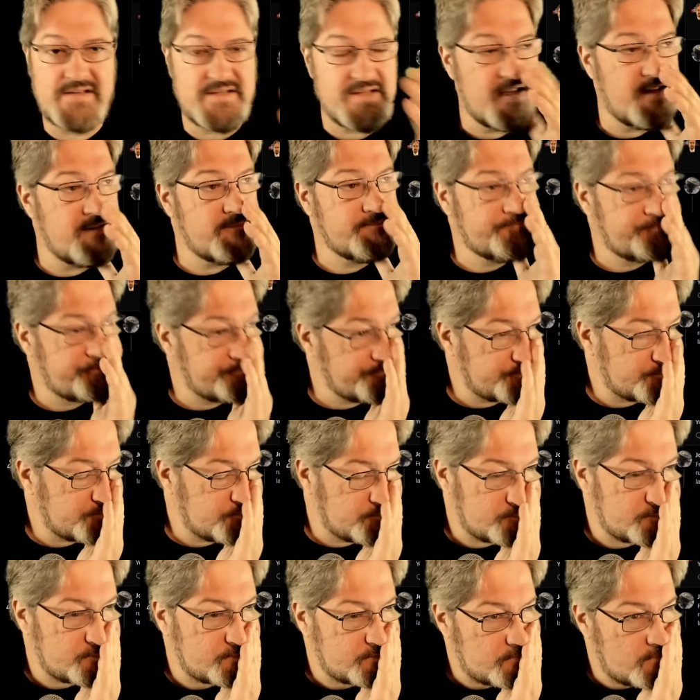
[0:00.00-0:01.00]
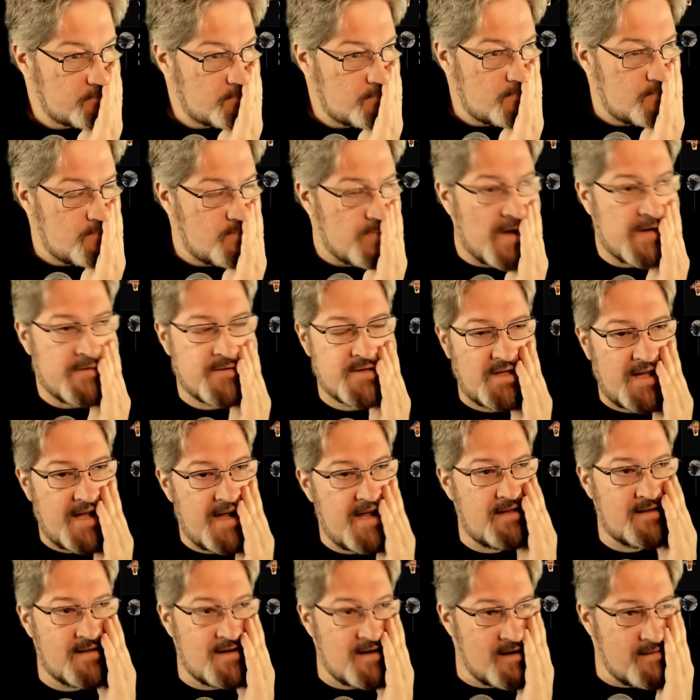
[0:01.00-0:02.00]
night. I was
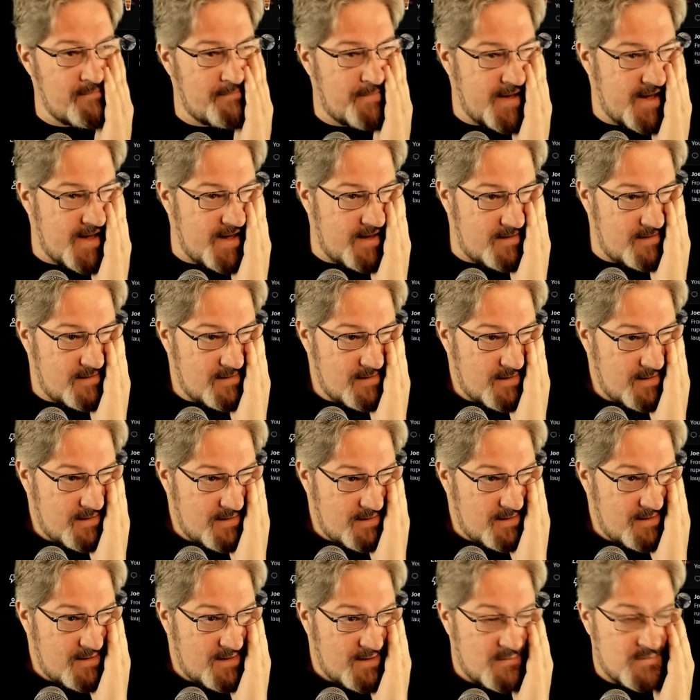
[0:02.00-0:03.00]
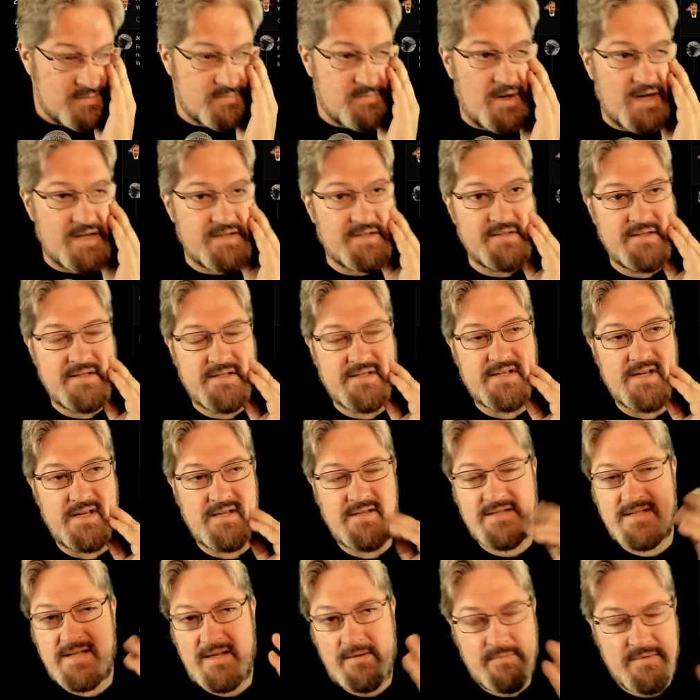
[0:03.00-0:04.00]
laying there in bed. I was watching the
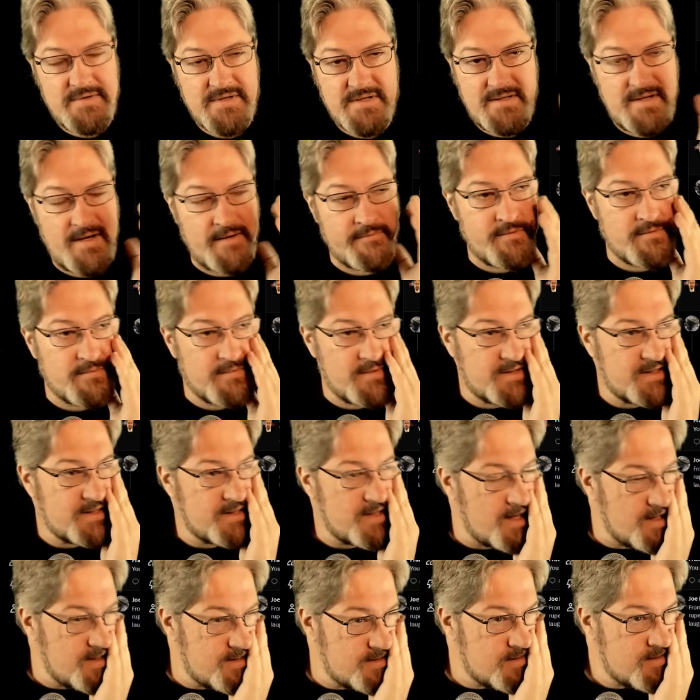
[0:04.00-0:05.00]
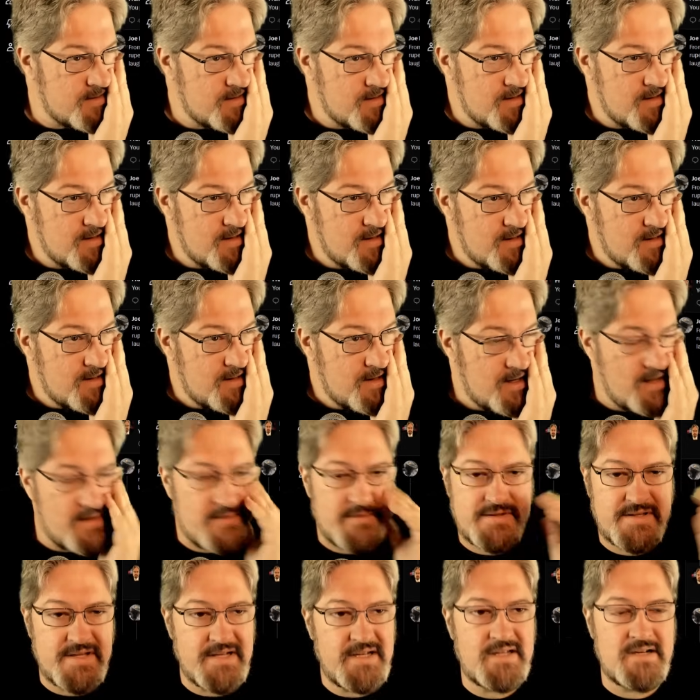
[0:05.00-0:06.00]
sunset, which it never really does. And I
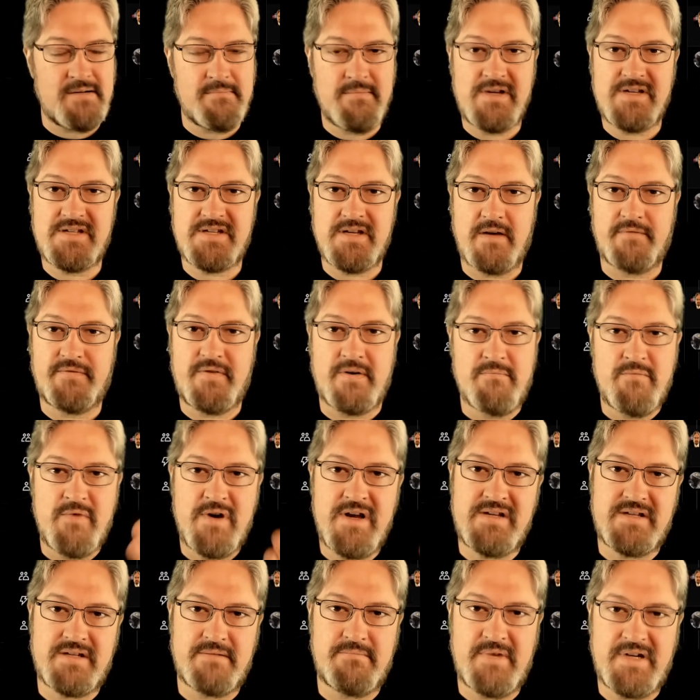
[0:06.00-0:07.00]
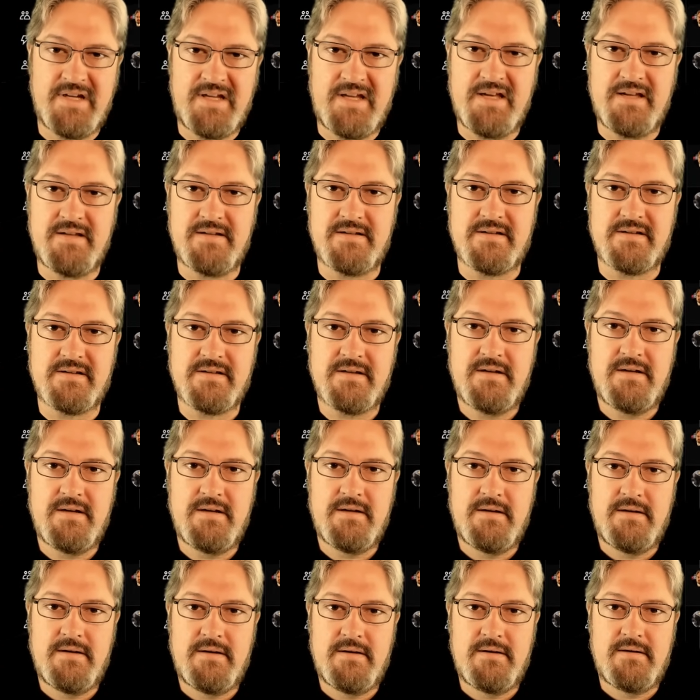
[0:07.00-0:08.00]
was thinking to myself, I'm raising my kids
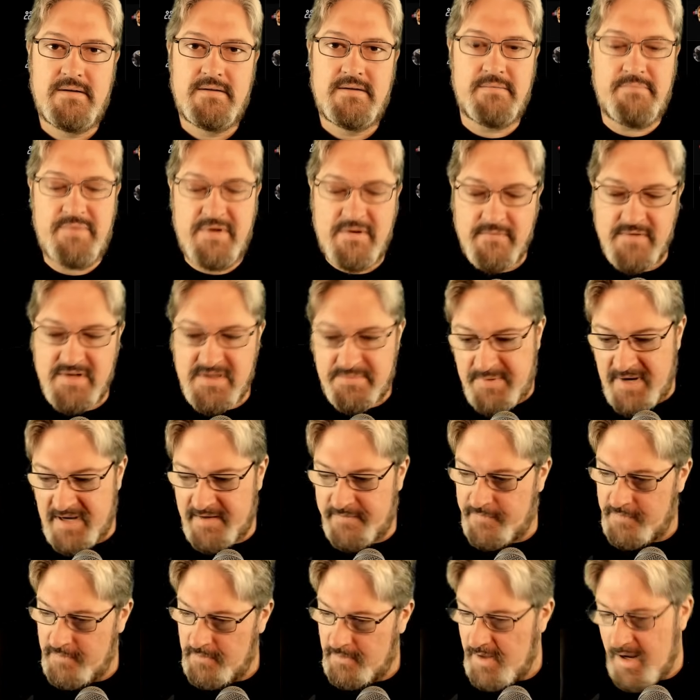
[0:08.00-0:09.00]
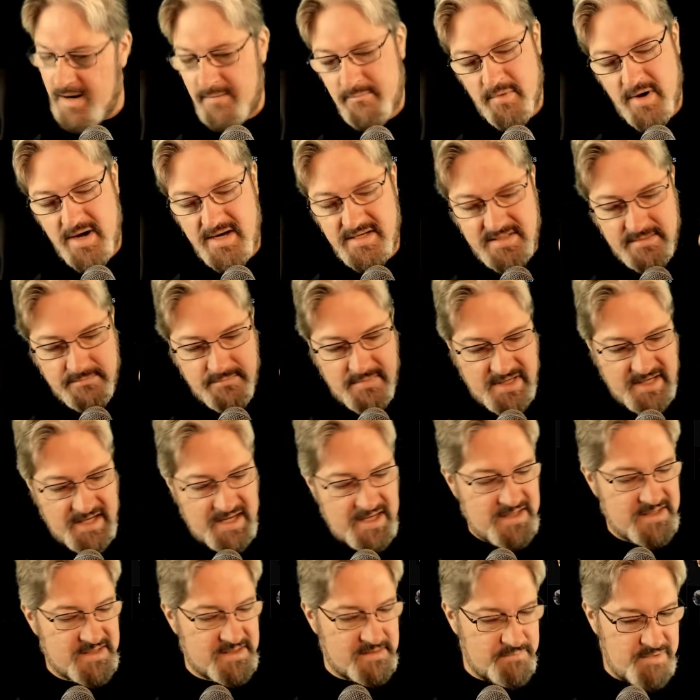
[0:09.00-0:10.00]
to be respectful. I'm raising my
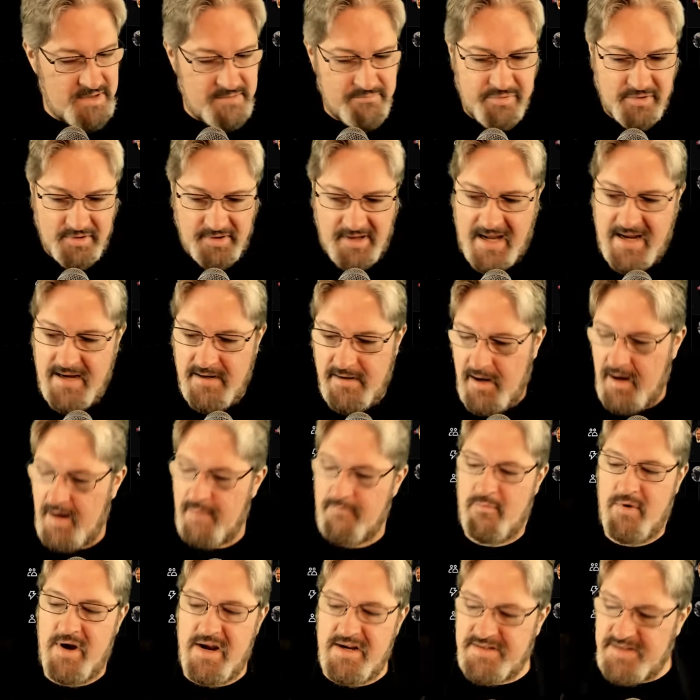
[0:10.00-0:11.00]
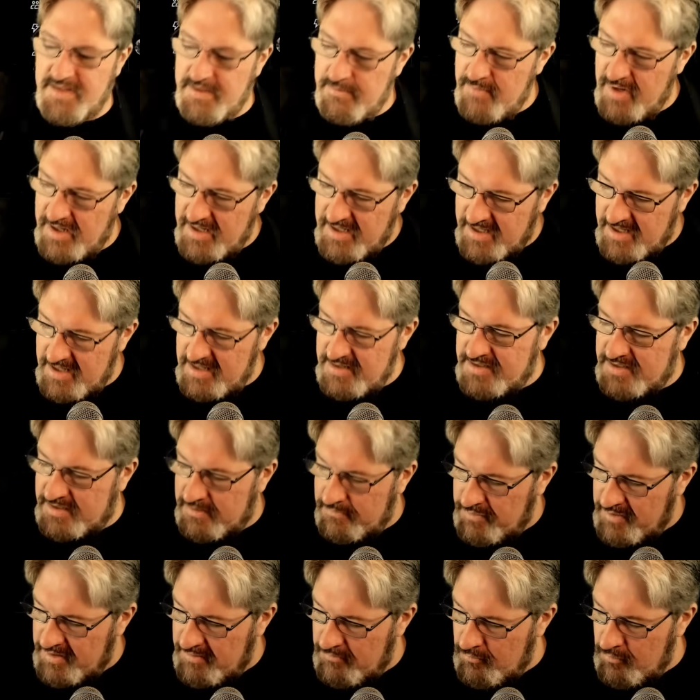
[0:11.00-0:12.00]
kids to be polite. I'm raising my kids to
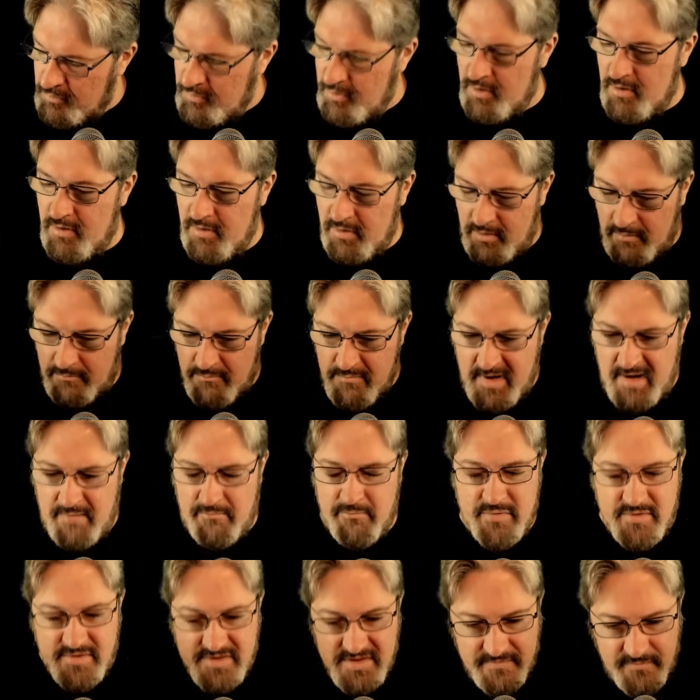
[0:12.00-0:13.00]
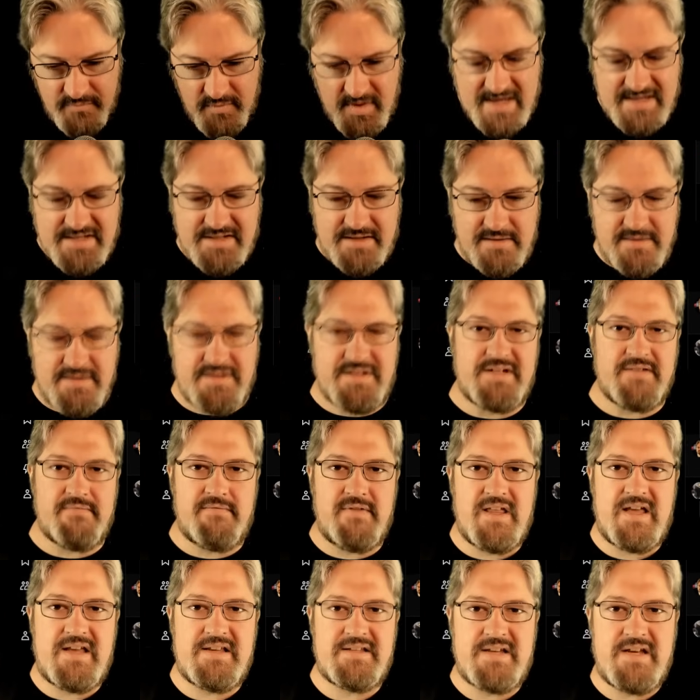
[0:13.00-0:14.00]
be moral members of Western
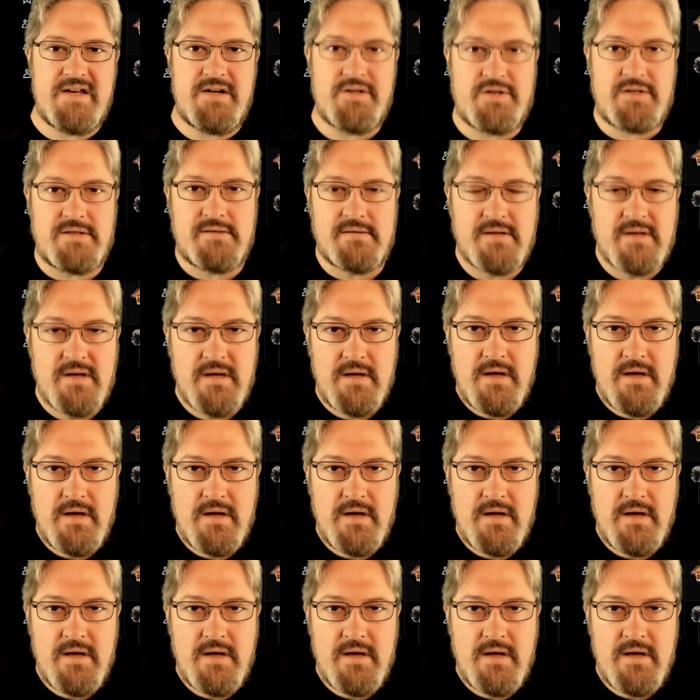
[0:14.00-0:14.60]
civilization.